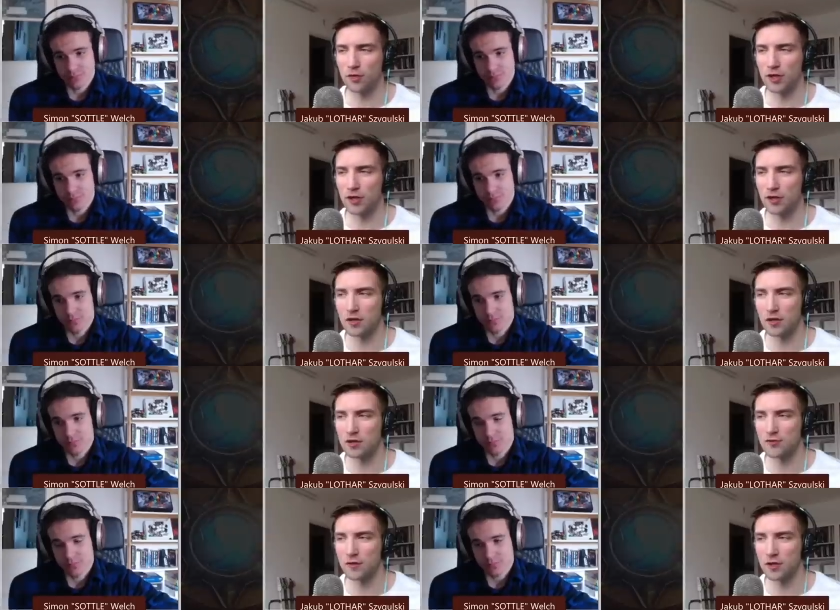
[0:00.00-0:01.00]
Speaker 1: all three
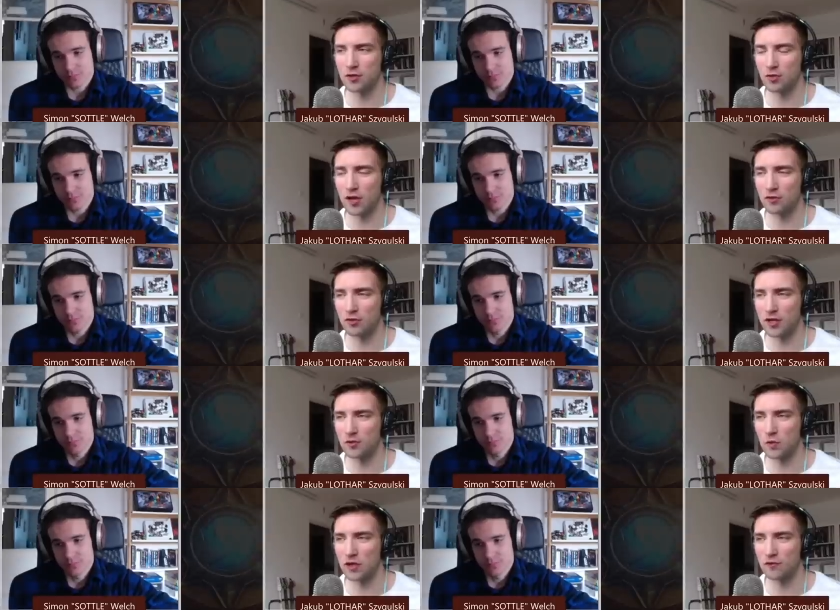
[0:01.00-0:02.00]
uh, Definity together,
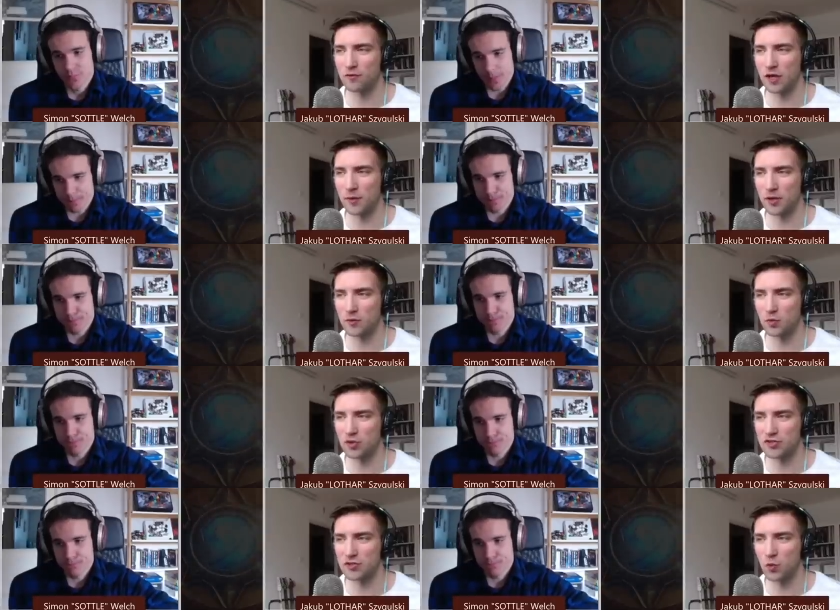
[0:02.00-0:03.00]
right? Where
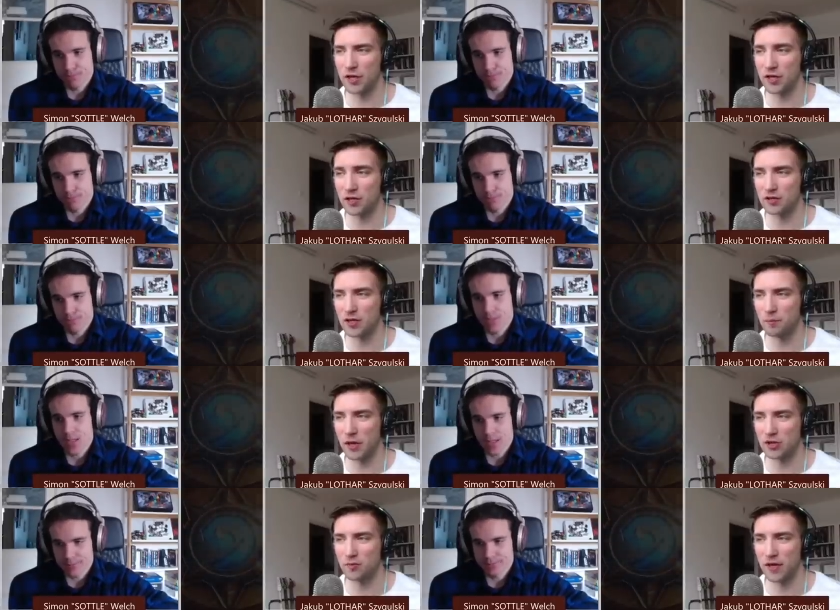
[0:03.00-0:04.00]
Firebat was winning
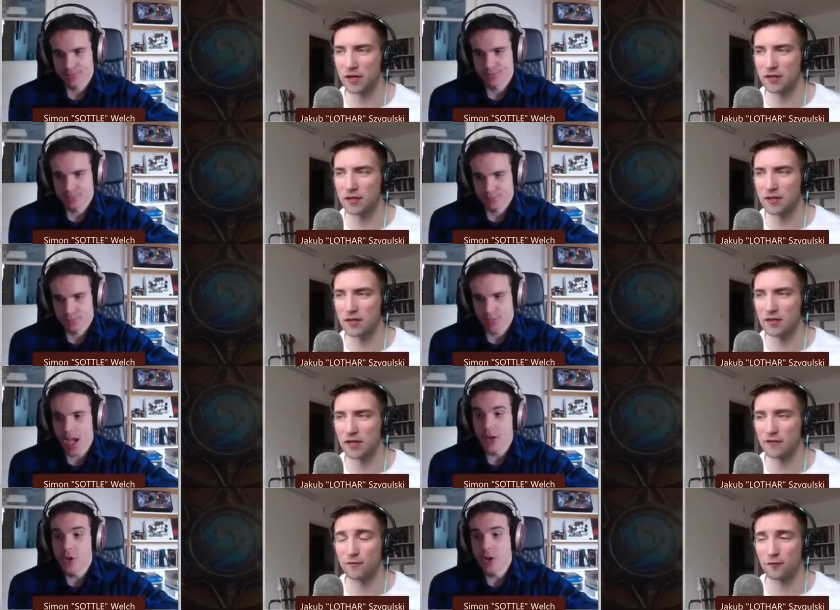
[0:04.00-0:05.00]
them back to back.
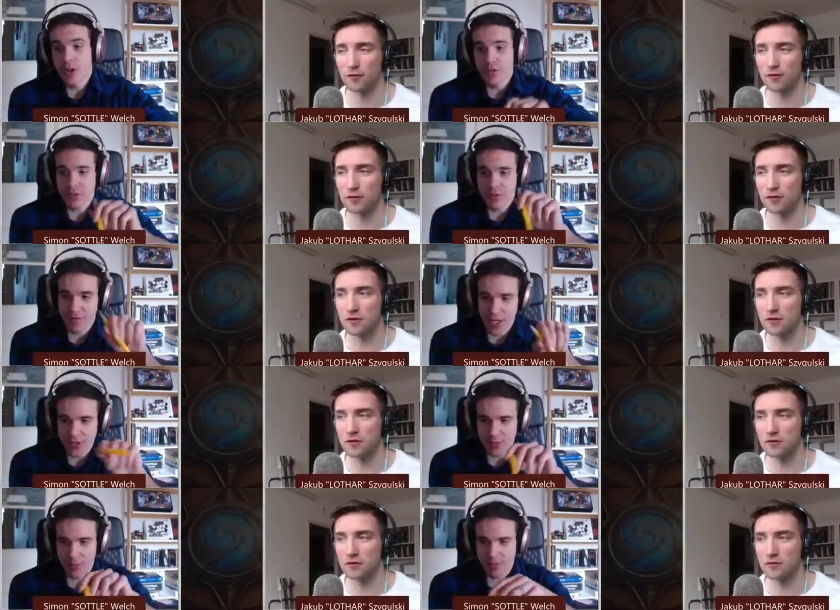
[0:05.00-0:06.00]
Like... Uh, no,
Speaker 2: no, the, the
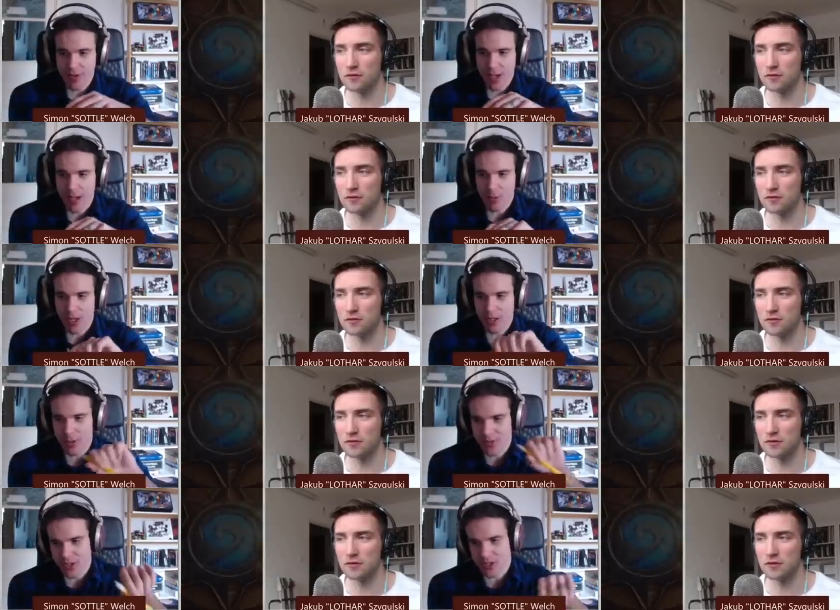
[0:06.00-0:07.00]
first one where Firebat
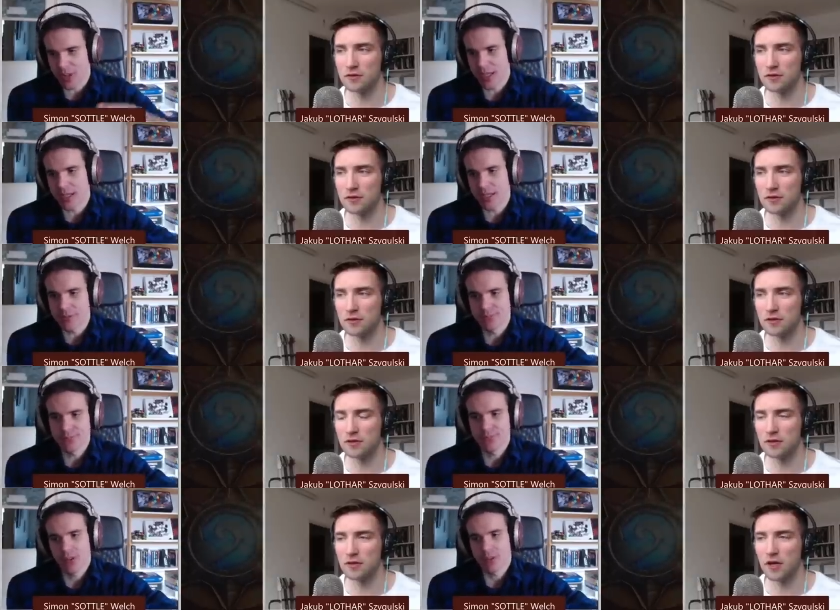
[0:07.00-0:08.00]
won, I was actually
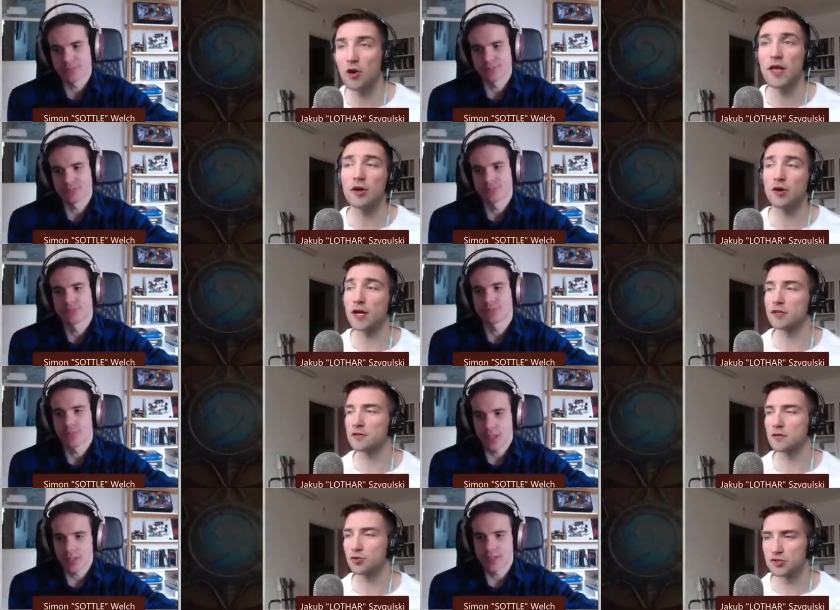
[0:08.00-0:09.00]
playing.
Speaker 1: Oh yeah,
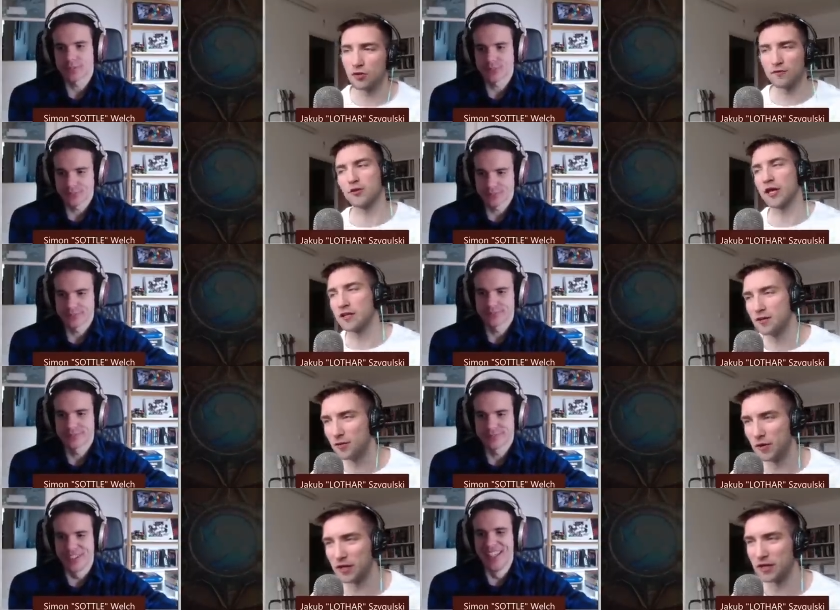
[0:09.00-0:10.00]
right. Oh, yeah. sorry for that.
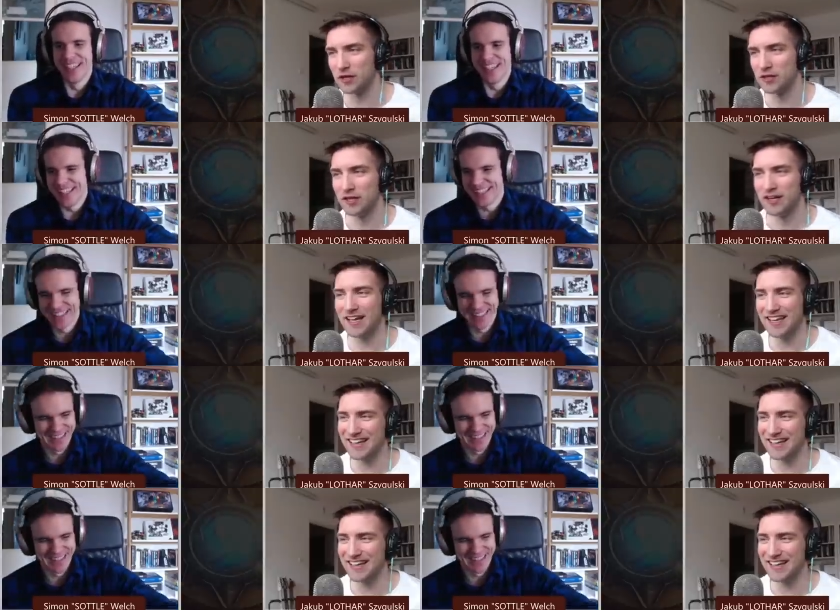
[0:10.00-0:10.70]
But uh,